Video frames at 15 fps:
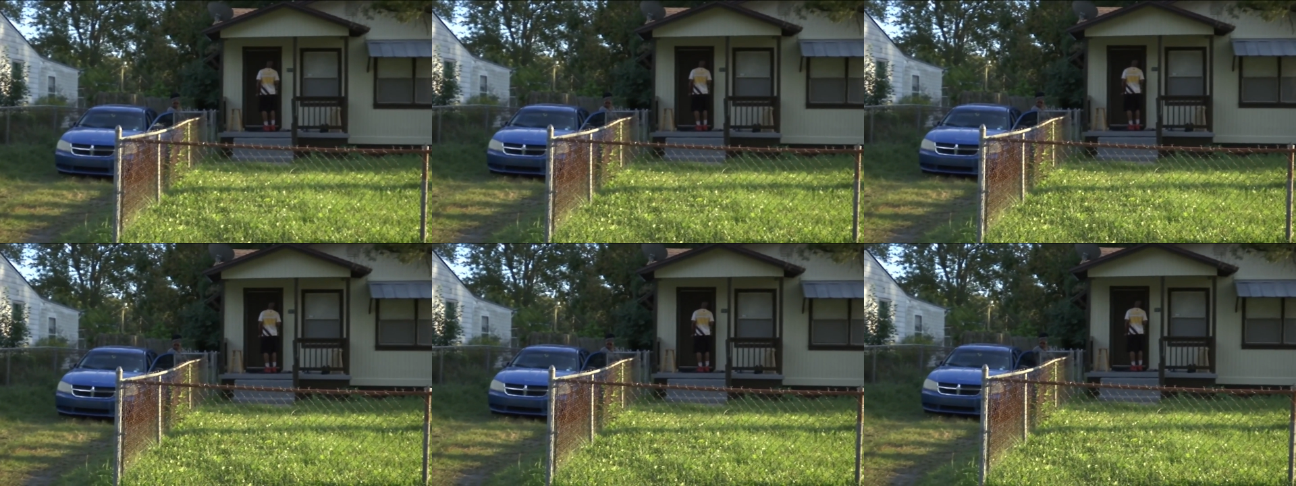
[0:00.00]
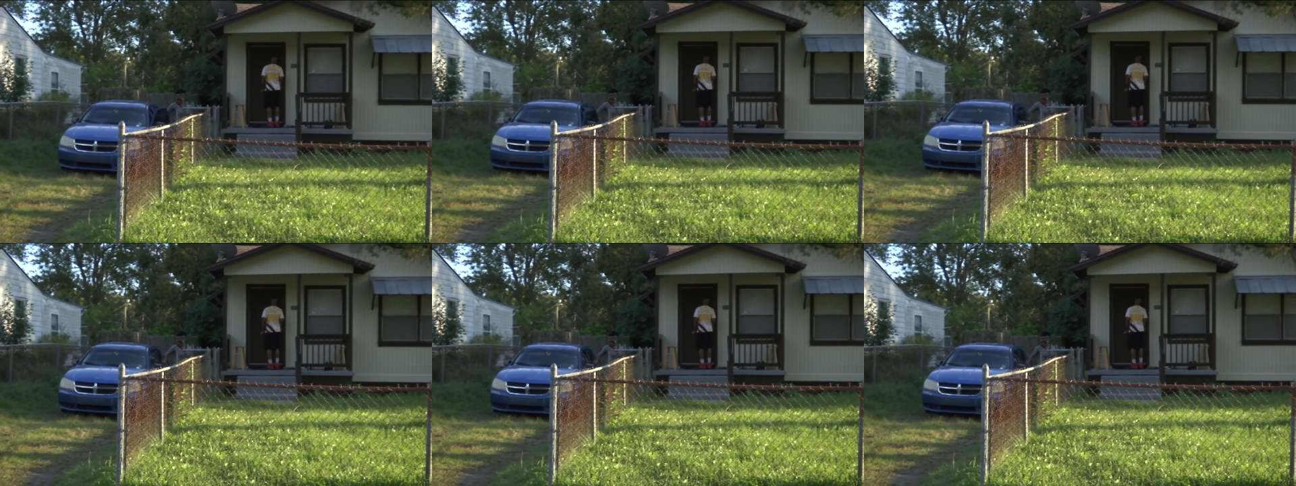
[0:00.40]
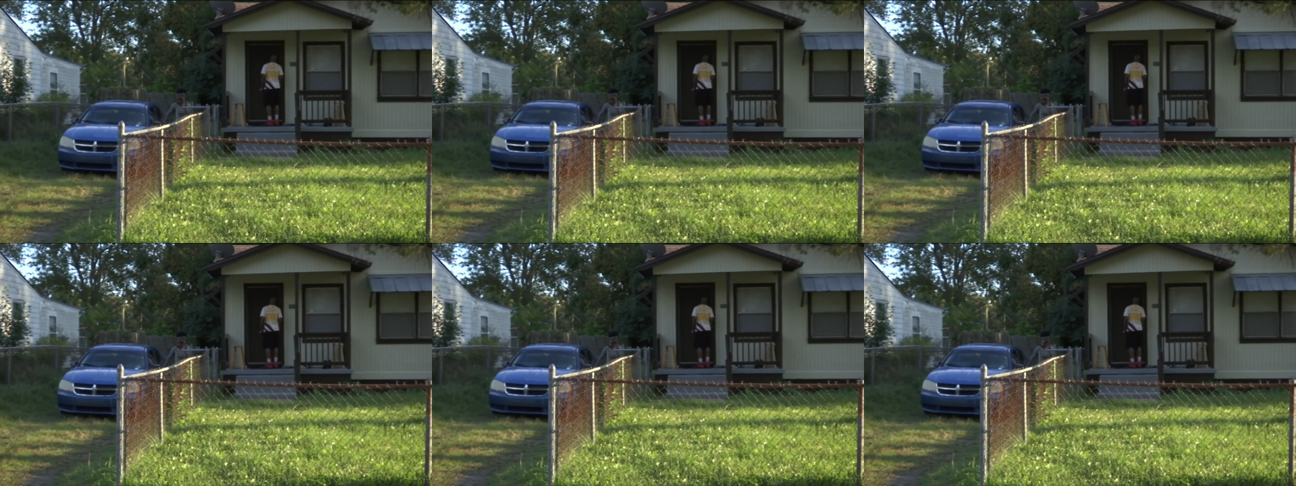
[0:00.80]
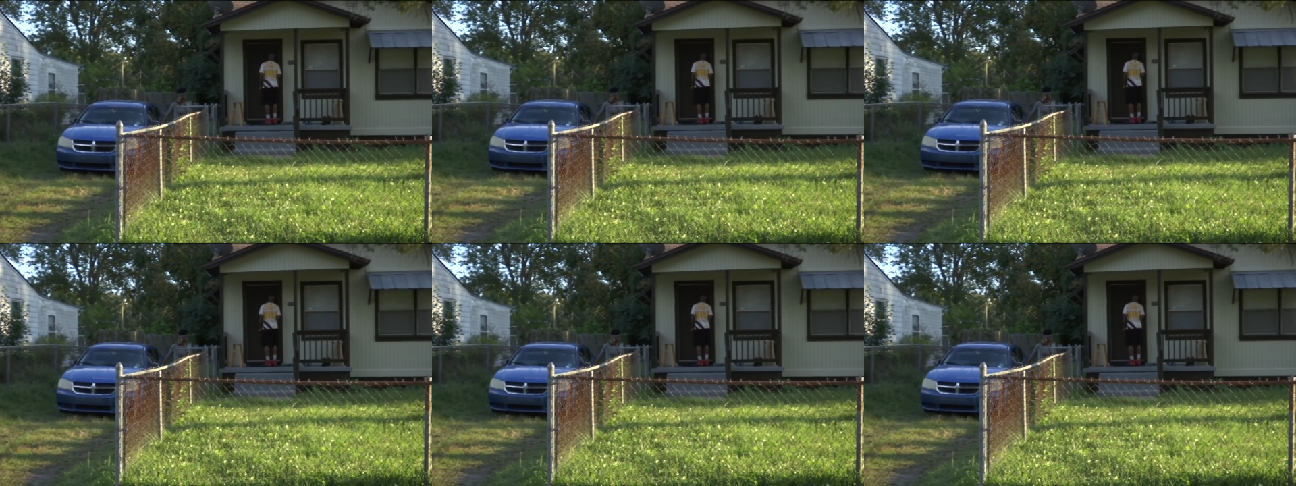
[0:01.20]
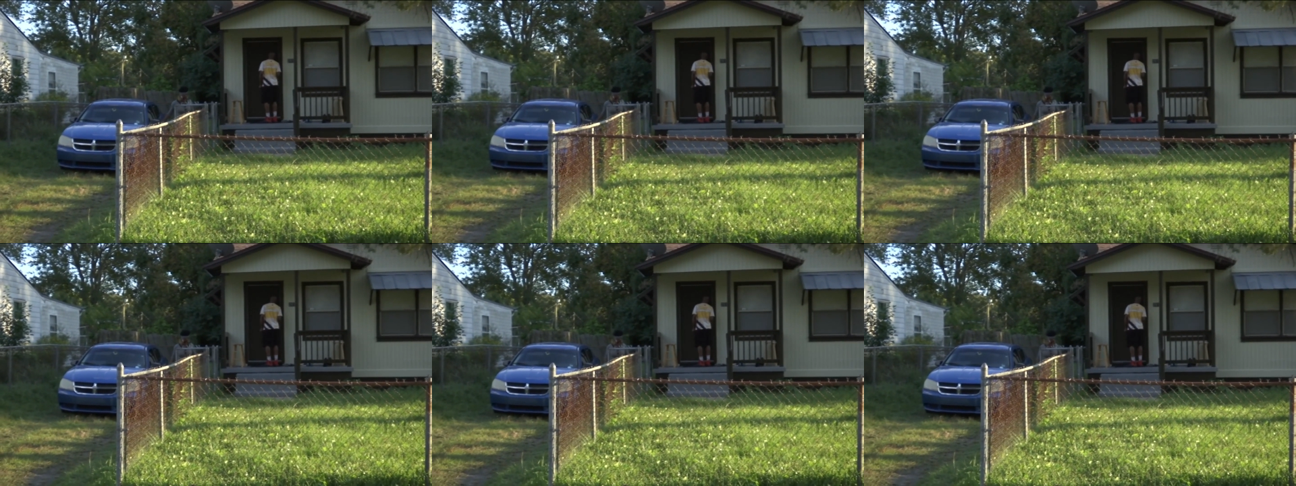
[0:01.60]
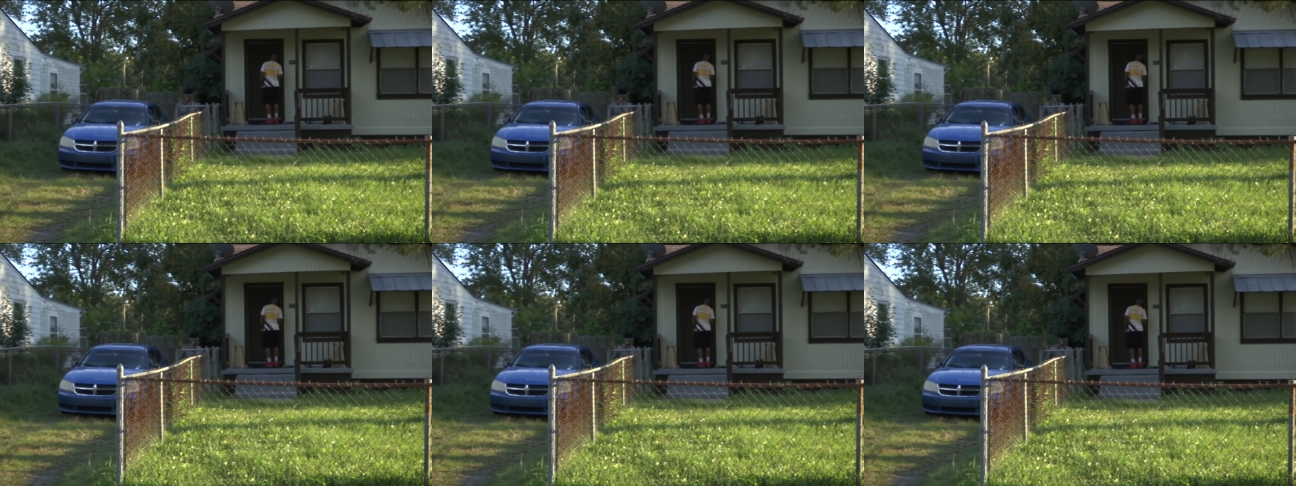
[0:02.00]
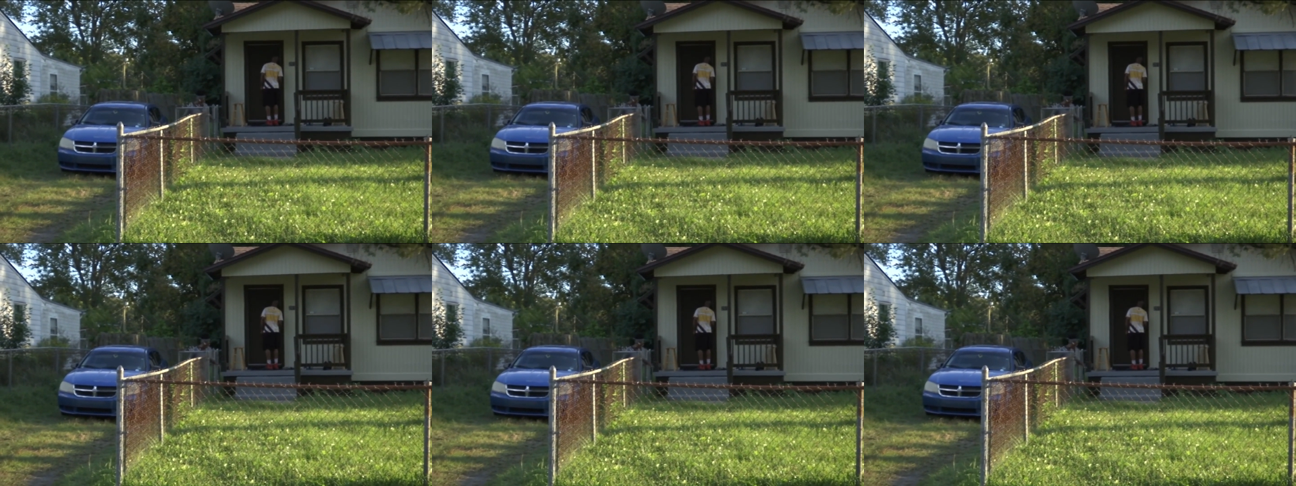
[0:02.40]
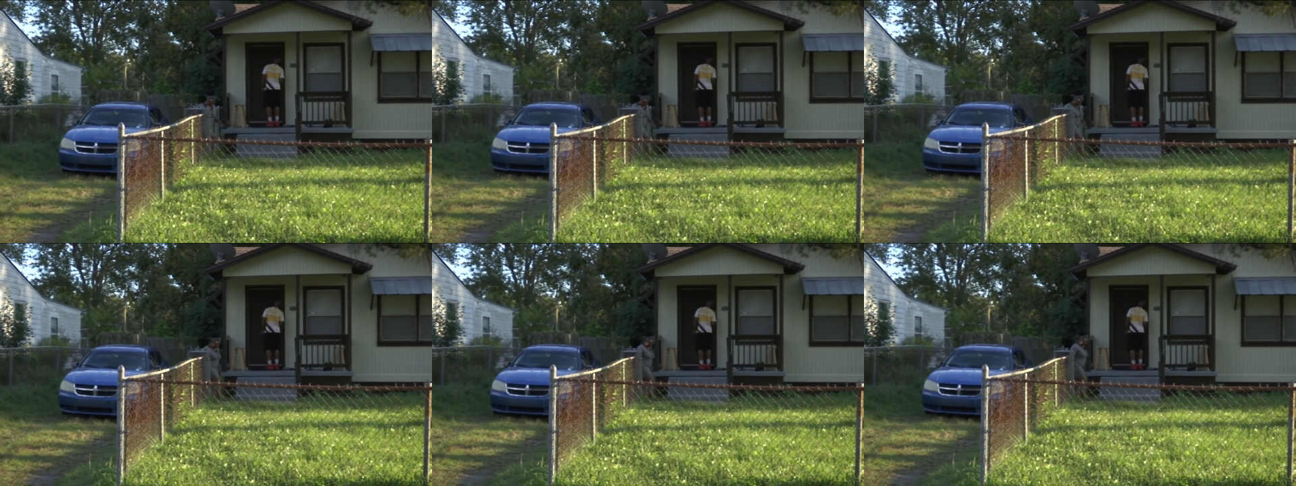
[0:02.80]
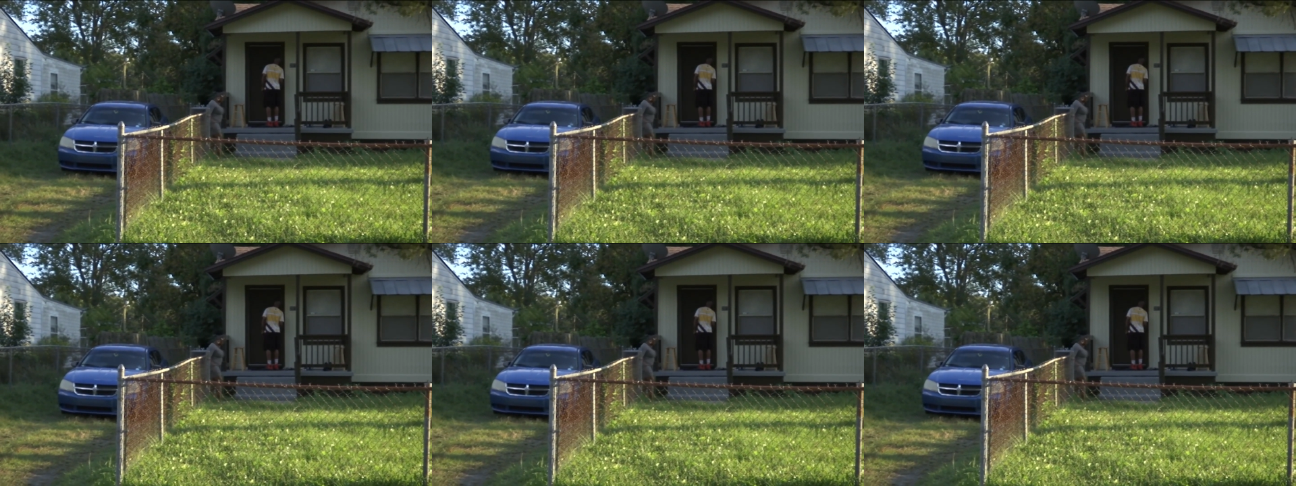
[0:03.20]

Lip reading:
[unreadable: no face in view]